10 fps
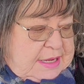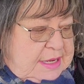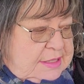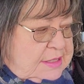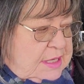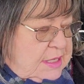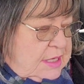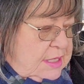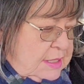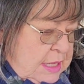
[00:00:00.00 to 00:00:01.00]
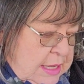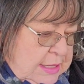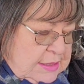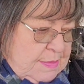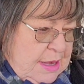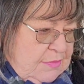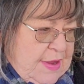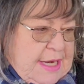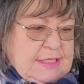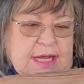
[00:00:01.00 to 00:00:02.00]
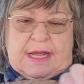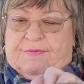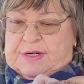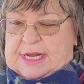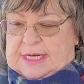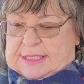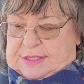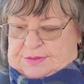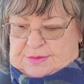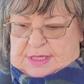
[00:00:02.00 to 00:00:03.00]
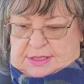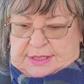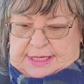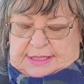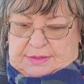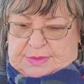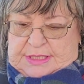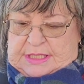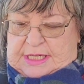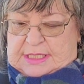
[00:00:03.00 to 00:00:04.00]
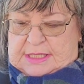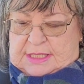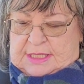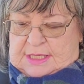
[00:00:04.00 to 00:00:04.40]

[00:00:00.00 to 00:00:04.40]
And uh, as a matter of fact, I forgot to uh, look at the receipt.